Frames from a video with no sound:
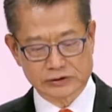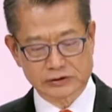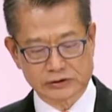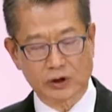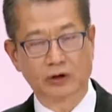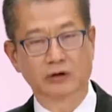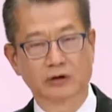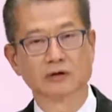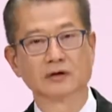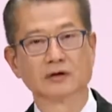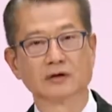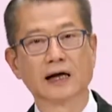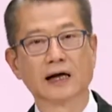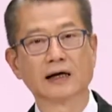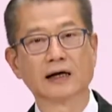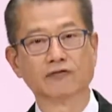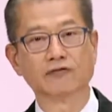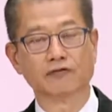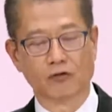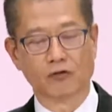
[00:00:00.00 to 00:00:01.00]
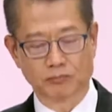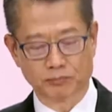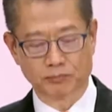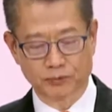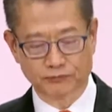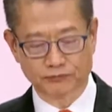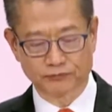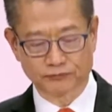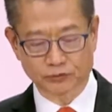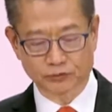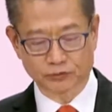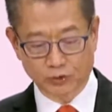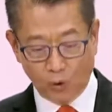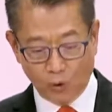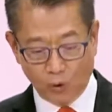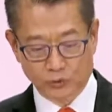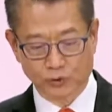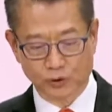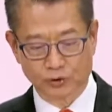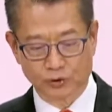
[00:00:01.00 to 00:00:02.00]
to become more vibrant and
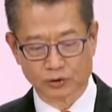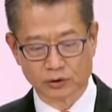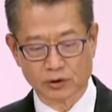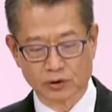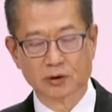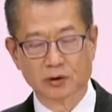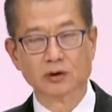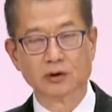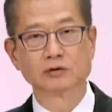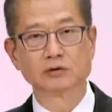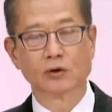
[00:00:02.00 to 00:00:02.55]
diversified,